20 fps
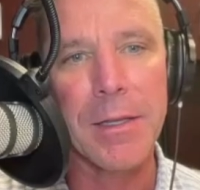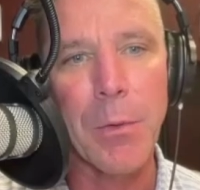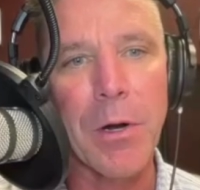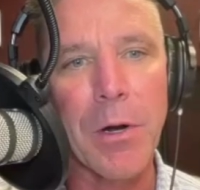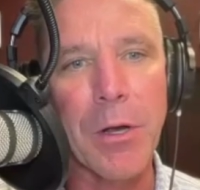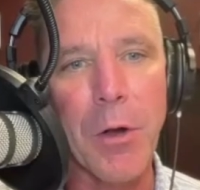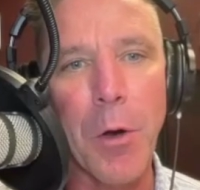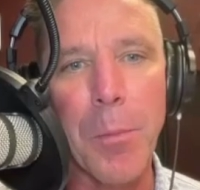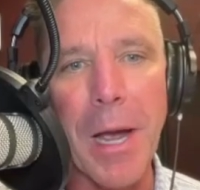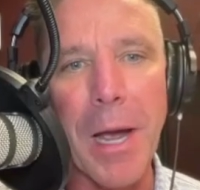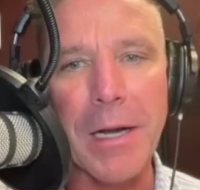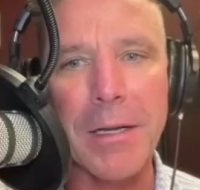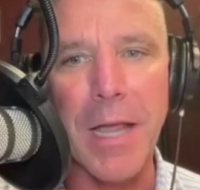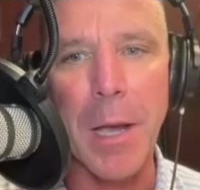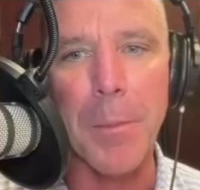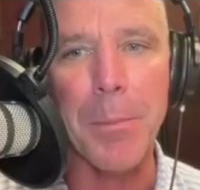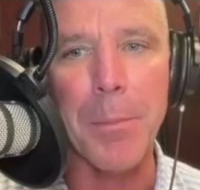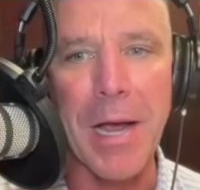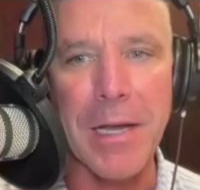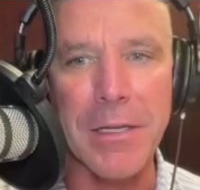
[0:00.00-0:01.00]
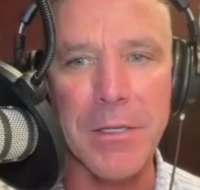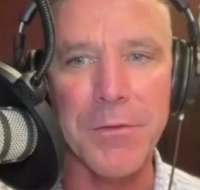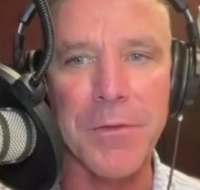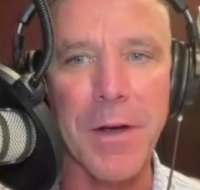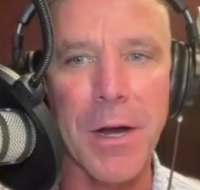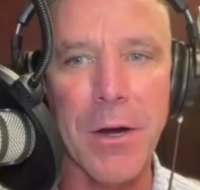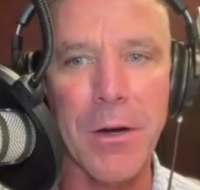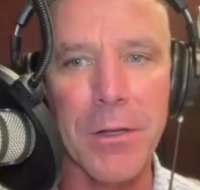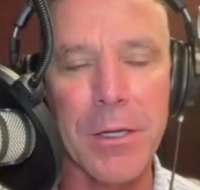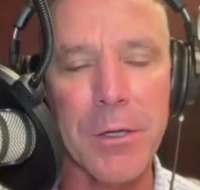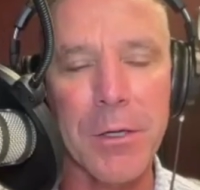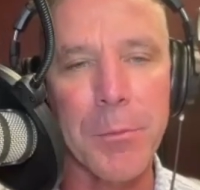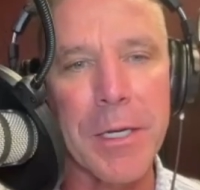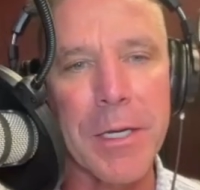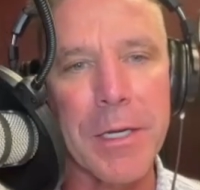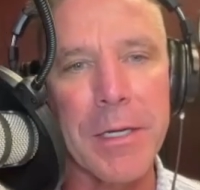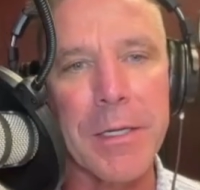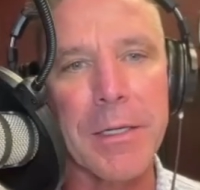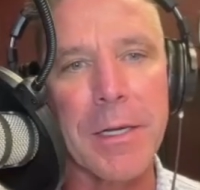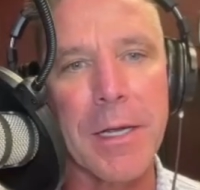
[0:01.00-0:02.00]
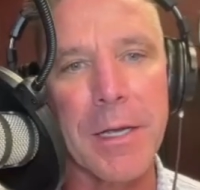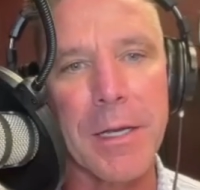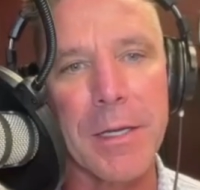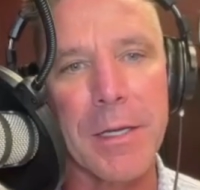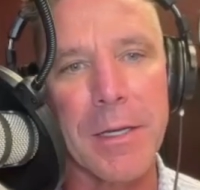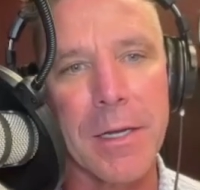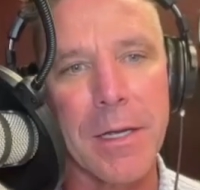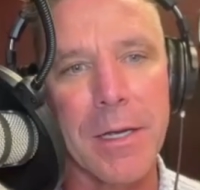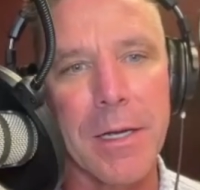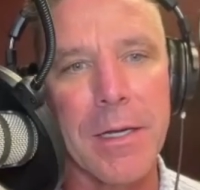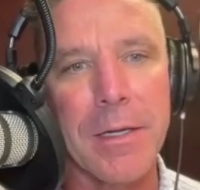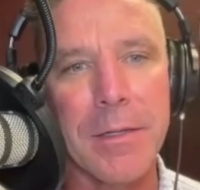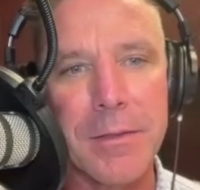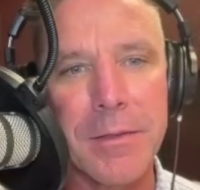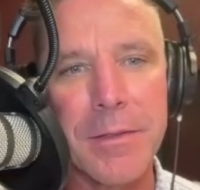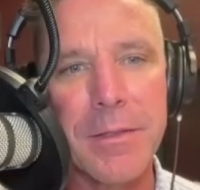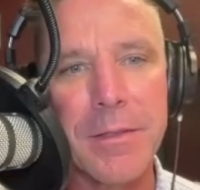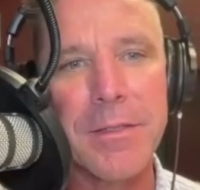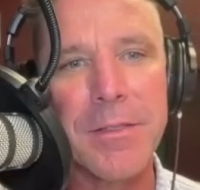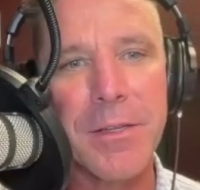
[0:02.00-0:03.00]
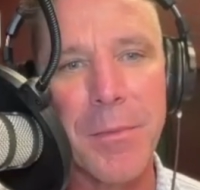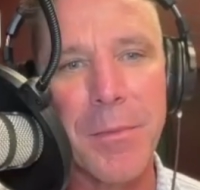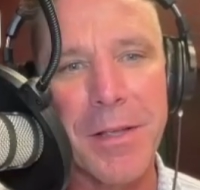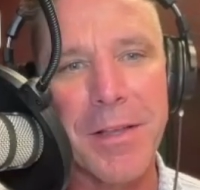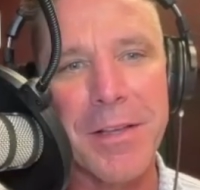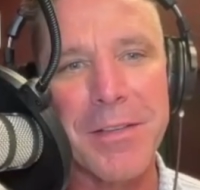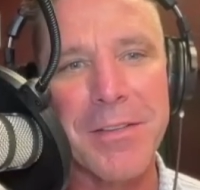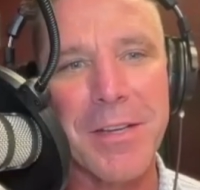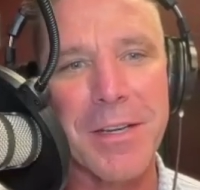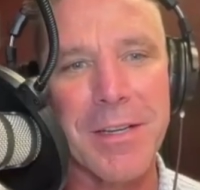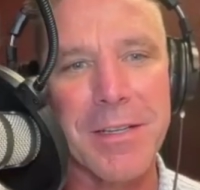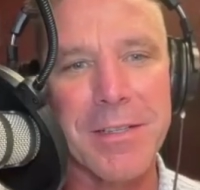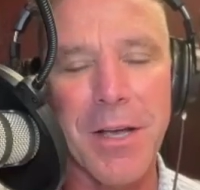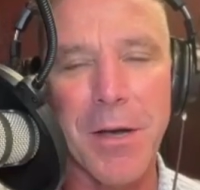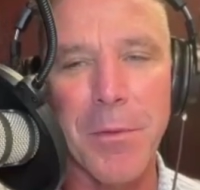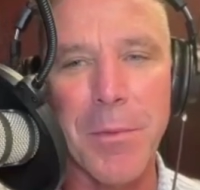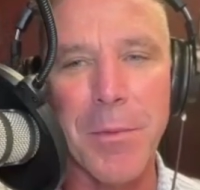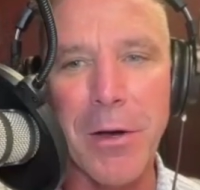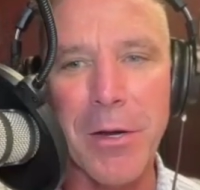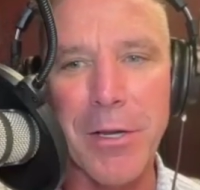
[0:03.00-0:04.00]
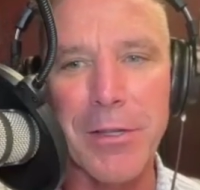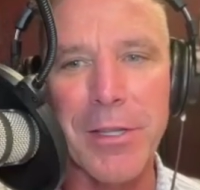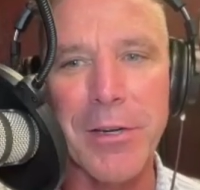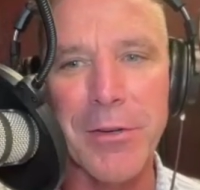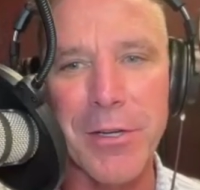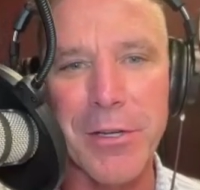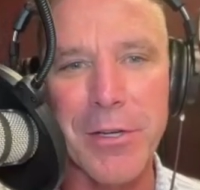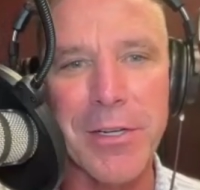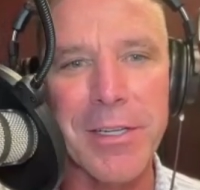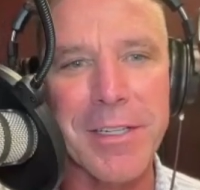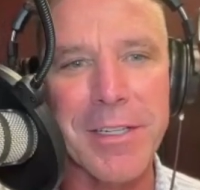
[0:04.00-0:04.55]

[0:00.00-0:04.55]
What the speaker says: go back to that pacifier a little bit, and somebody that's going to tell them how good they're doing,